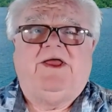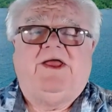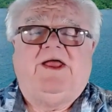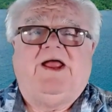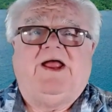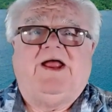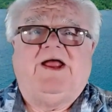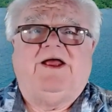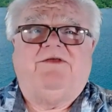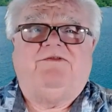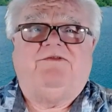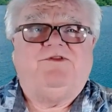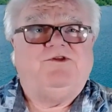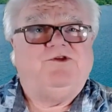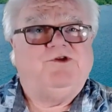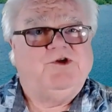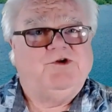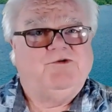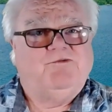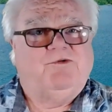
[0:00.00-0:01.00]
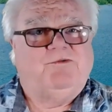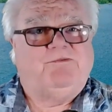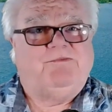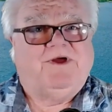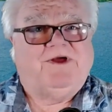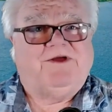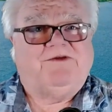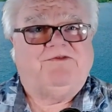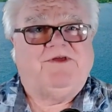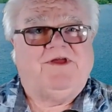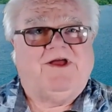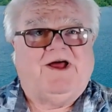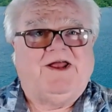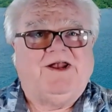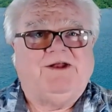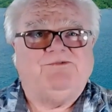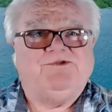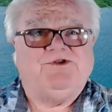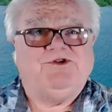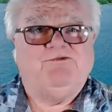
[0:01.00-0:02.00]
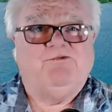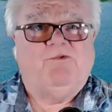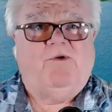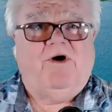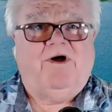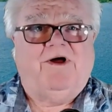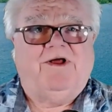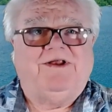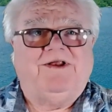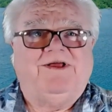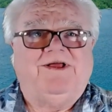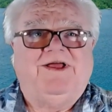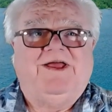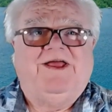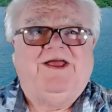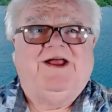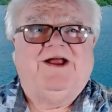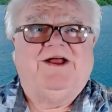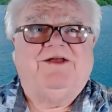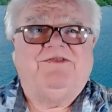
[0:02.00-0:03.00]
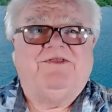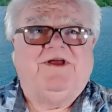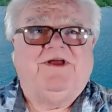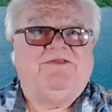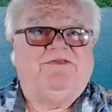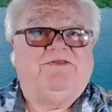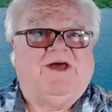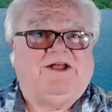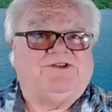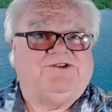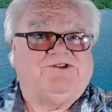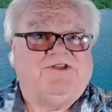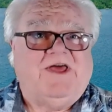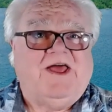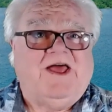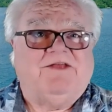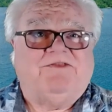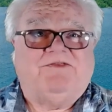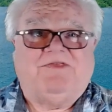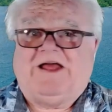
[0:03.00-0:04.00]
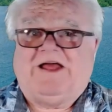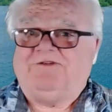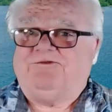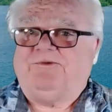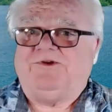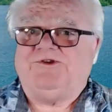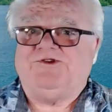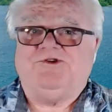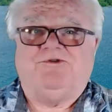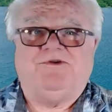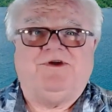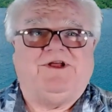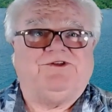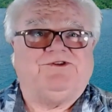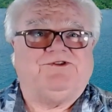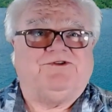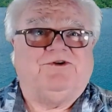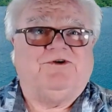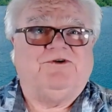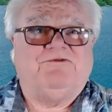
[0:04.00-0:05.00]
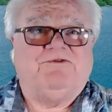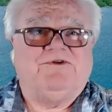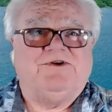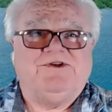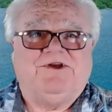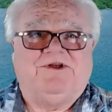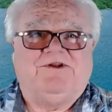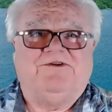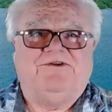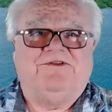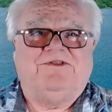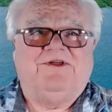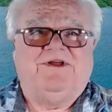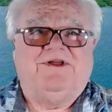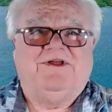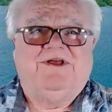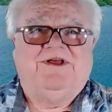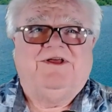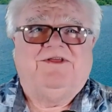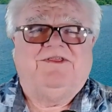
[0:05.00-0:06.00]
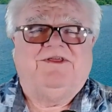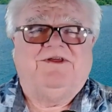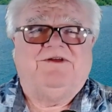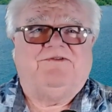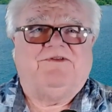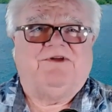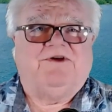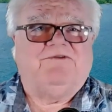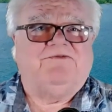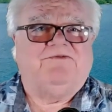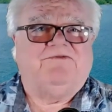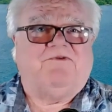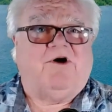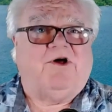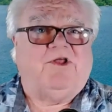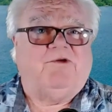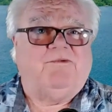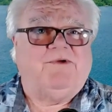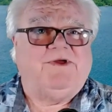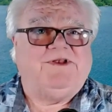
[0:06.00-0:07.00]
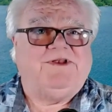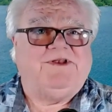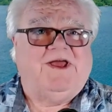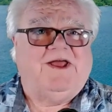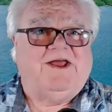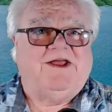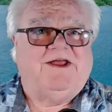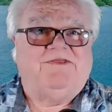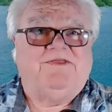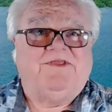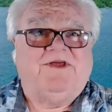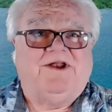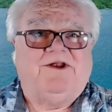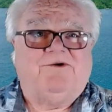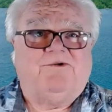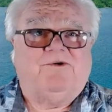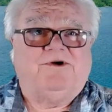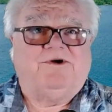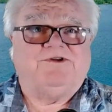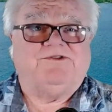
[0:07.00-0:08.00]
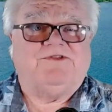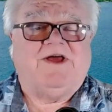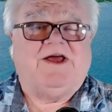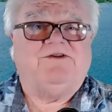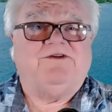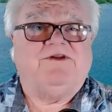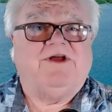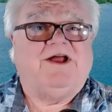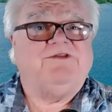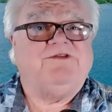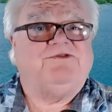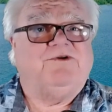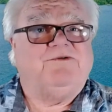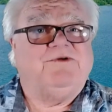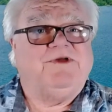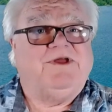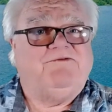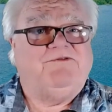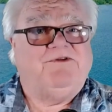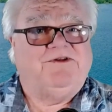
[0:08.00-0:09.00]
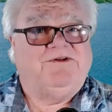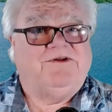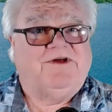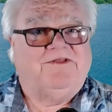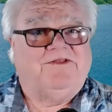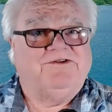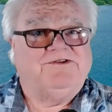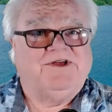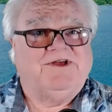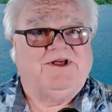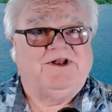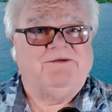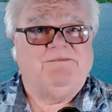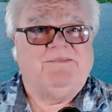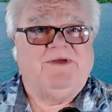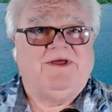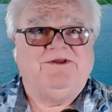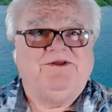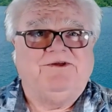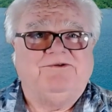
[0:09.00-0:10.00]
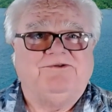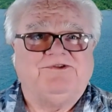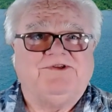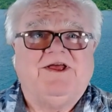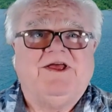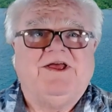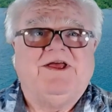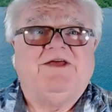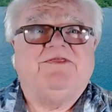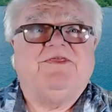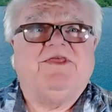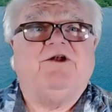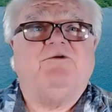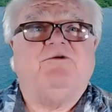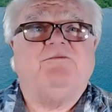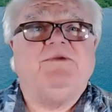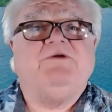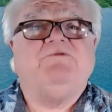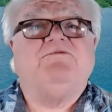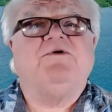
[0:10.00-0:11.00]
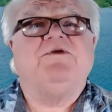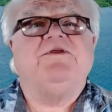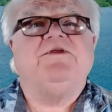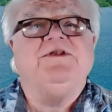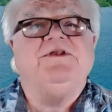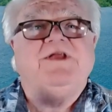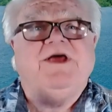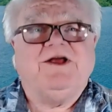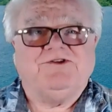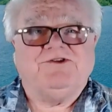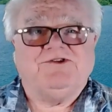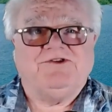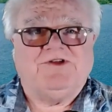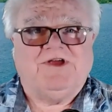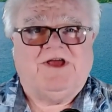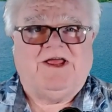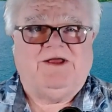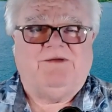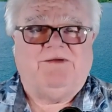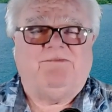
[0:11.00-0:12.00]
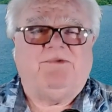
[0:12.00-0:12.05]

And you will pick the items you want. And then that's that. That's what you'll get served for dinner the following day. And then, of course, that night, they'll give you another set of menus. That'll be for the next day.